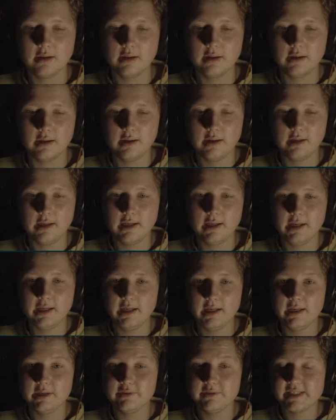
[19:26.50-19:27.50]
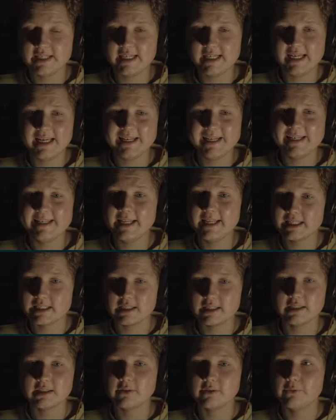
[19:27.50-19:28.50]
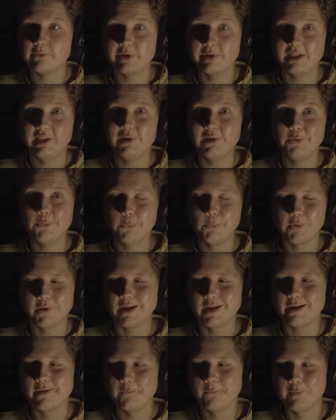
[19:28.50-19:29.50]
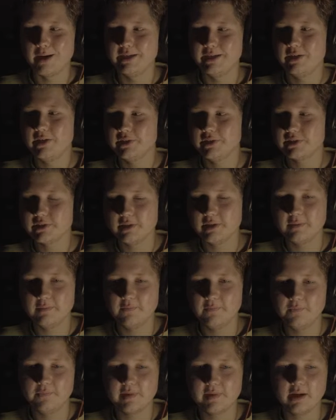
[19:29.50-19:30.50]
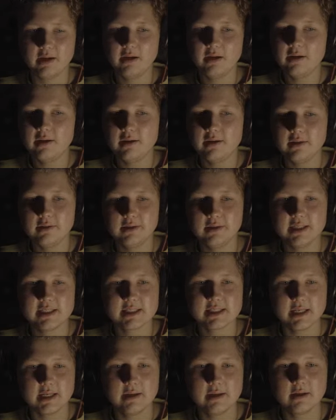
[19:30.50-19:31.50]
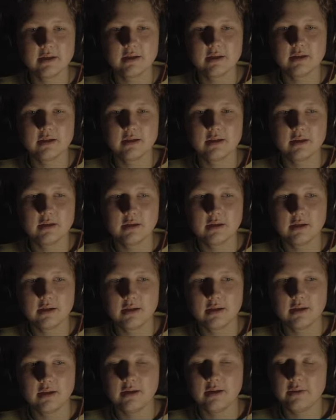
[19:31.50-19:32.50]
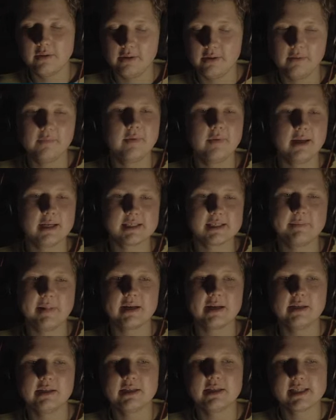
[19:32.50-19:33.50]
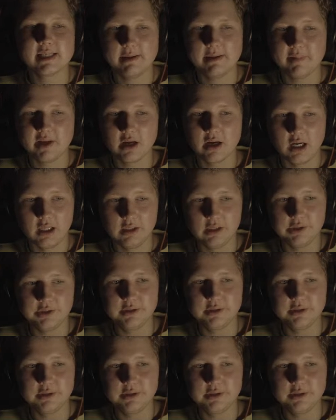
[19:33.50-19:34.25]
And you see it doesn't really work. Why not? Let's see. Expected a semicolon.